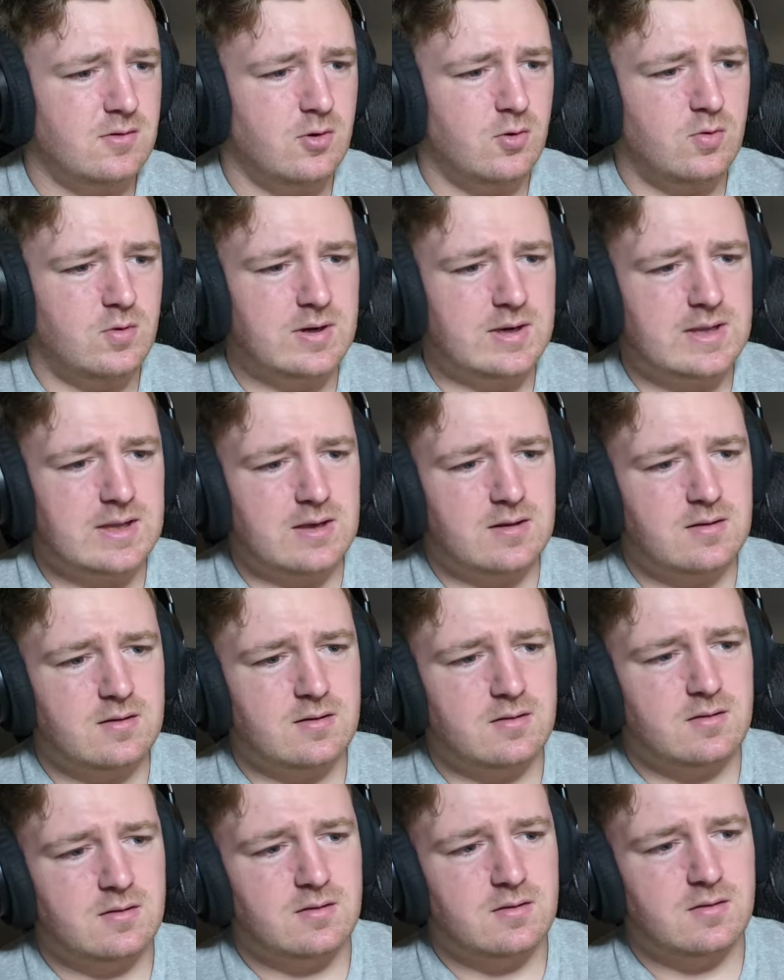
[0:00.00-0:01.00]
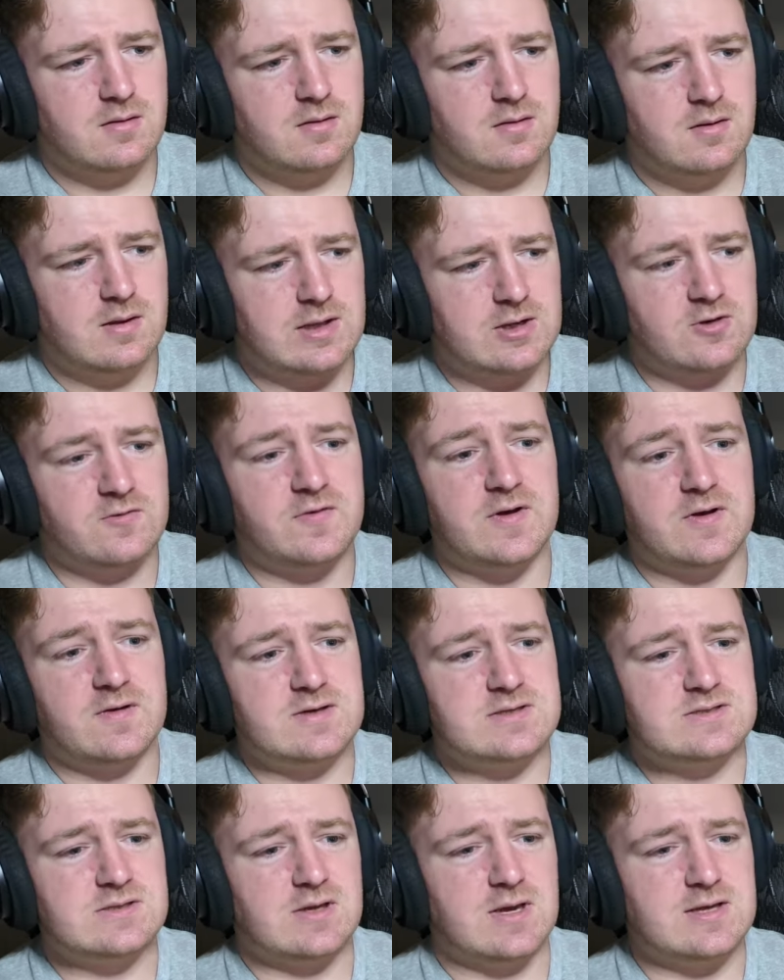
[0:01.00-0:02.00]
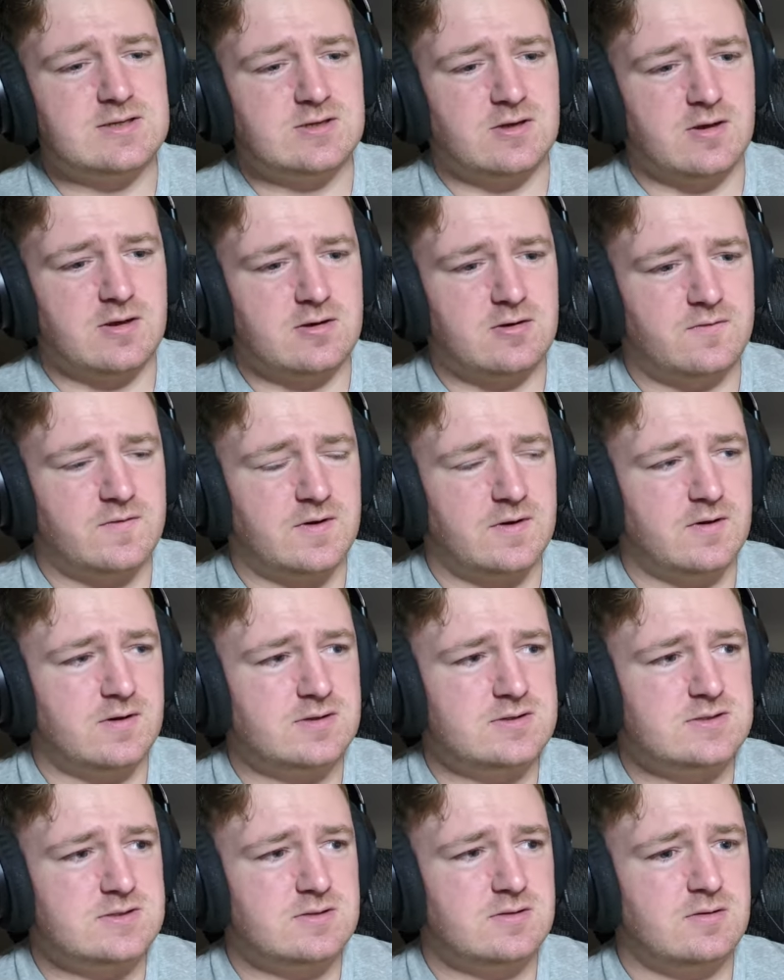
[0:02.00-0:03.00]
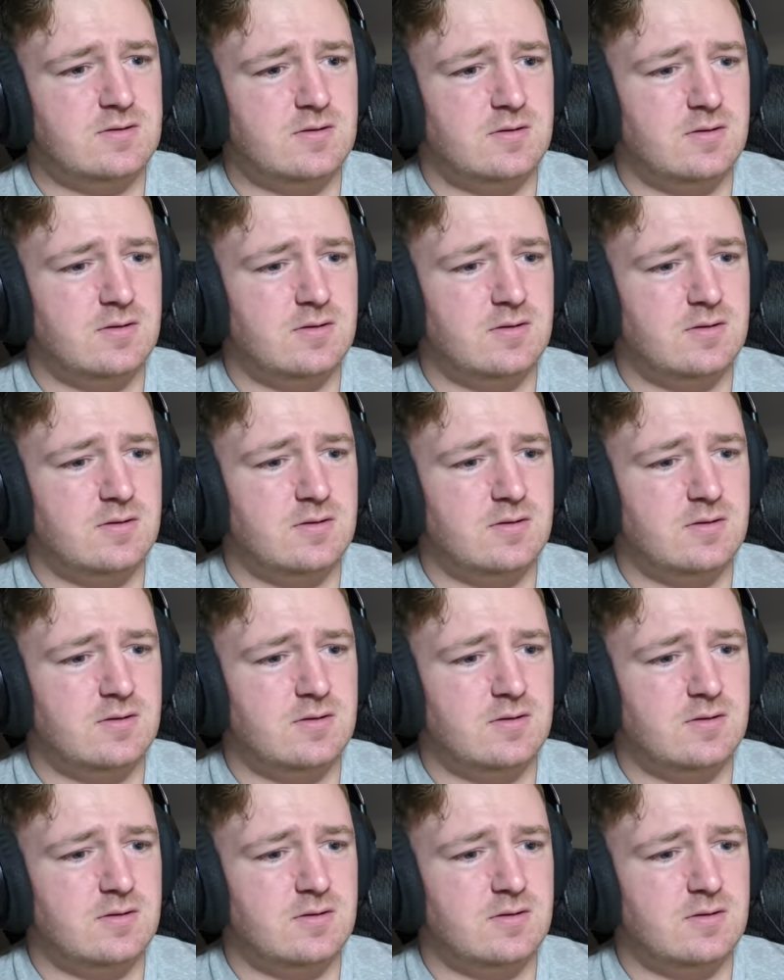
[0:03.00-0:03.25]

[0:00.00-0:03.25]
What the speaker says: Oh, what a kick. Interference. I saw interference.